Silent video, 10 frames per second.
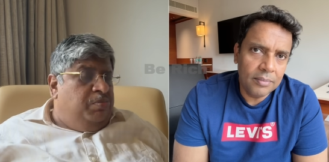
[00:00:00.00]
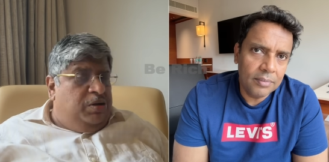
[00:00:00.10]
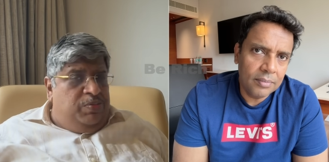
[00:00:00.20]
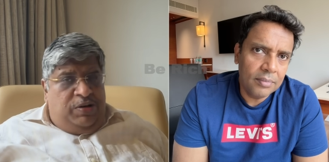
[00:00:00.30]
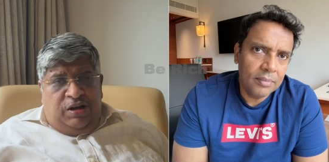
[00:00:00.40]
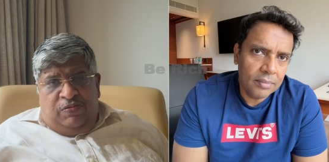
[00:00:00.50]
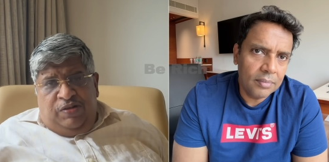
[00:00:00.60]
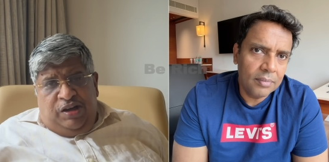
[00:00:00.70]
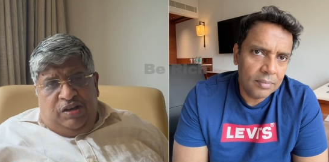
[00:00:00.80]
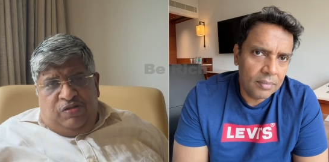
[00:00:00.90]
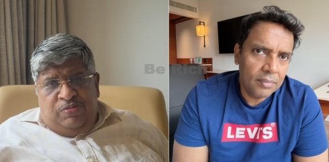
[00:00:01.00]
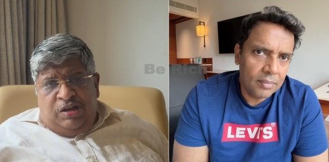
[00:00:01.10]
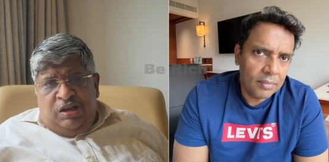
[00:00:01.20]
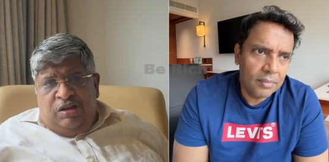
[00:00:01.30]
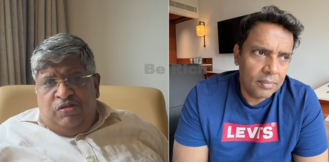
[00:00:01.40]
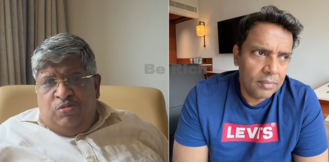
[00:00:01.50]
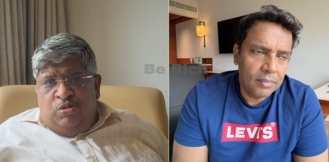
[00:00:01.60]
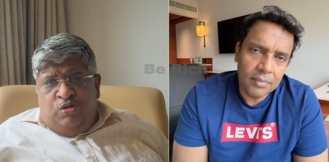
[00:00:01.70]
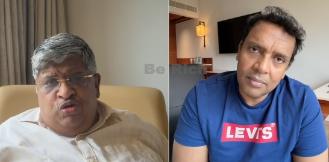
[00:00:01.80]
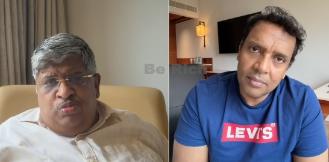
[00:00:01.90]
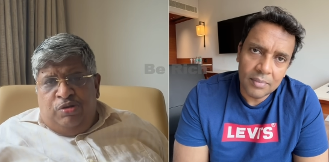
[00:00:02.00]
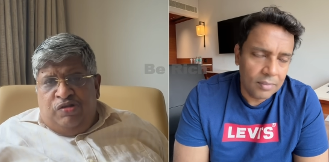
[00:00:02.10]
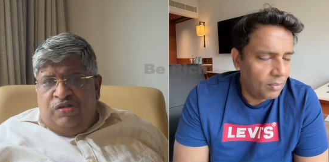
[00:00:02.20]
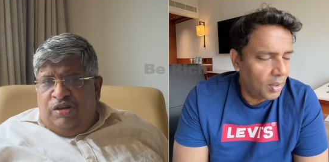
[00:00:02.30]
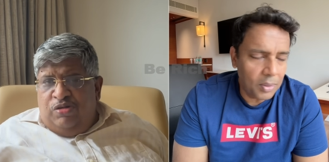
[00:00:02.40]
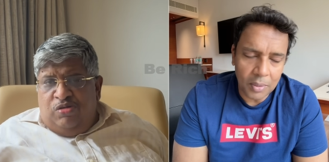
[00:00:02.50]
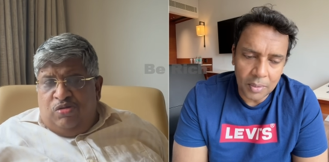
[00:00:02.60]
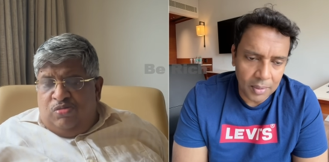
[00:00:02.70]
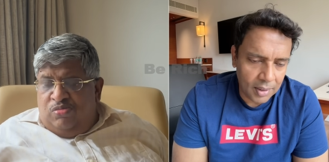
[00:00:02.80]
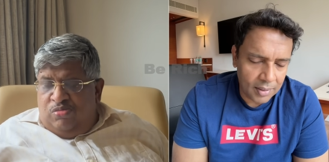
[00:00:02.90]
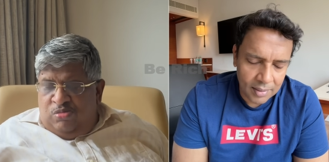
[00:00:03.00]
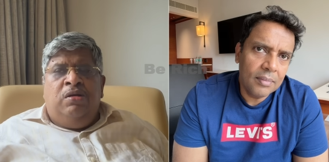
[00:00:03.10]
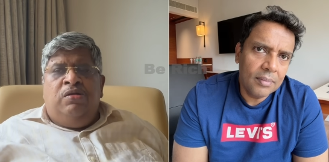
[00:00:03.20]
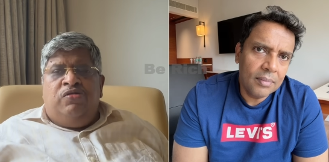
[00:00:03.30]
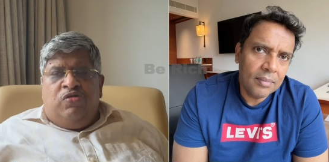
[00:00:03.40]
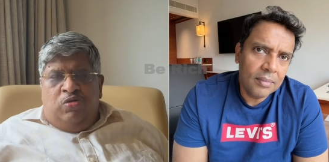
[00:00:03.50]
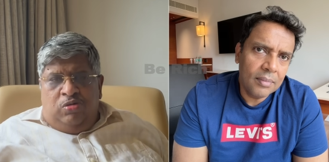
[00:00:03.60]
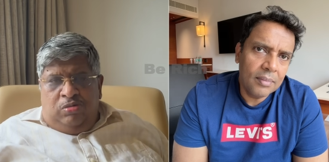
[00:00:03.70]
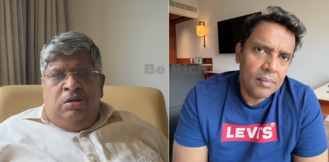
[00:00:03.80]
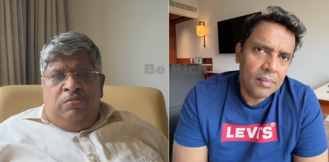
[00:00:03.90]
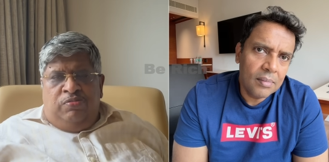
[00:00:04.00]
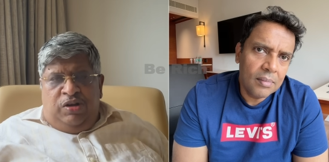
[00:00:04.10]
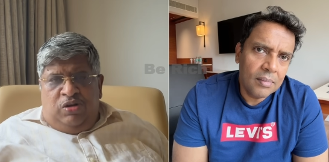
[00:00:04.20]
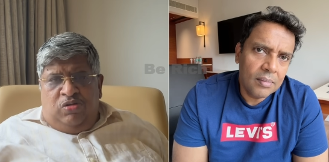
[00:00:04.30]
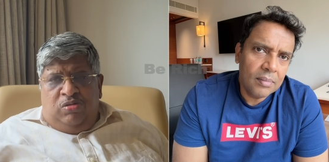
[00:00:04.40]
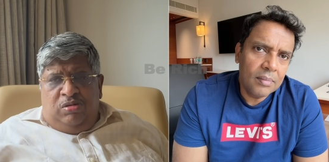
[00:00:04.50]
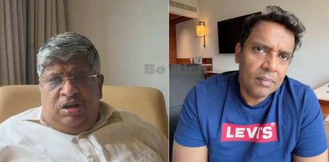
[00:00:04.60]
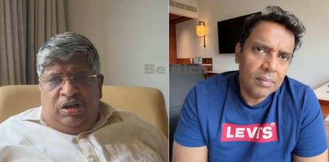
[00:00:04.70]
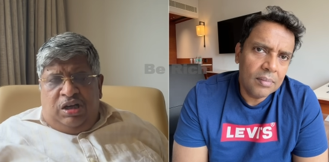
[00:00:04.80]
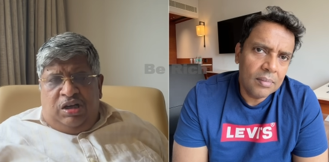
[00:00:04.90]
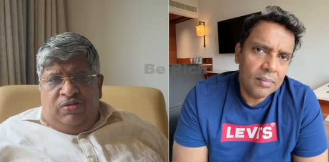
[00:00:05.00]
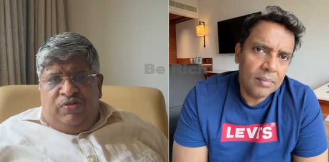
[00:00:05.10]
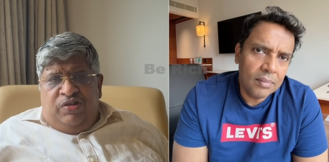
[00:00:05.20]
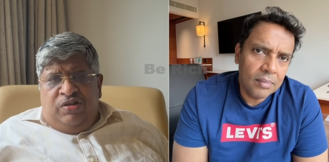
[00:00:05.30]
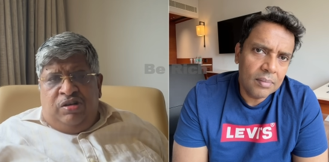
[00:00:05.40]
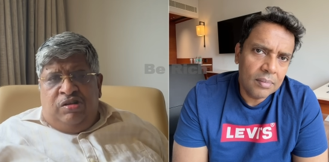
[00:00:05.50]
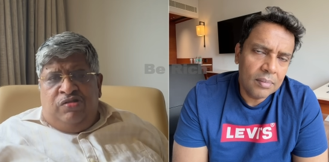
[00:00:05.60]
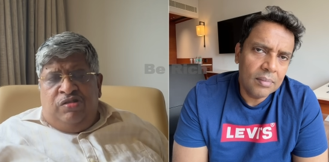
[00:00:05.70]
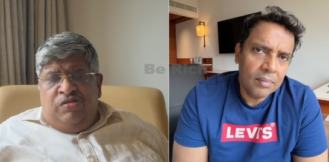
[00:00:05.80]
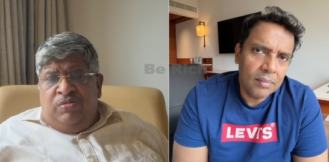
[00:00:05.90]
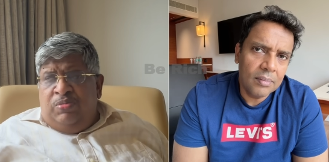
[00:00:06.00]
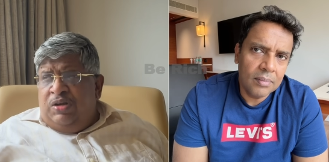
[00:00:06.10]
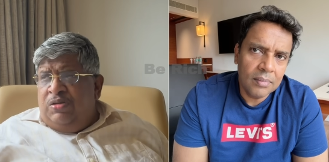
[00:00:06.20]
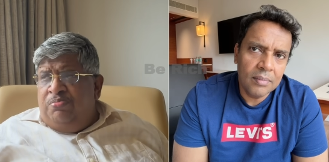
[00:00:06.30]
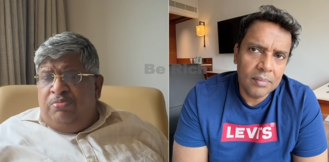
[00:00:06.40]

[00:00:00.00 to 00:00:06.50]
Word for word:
Speaker 1: Maybe NVIDIA is making its own qubits. We don't know, yes. So we know that artificial intelligence will become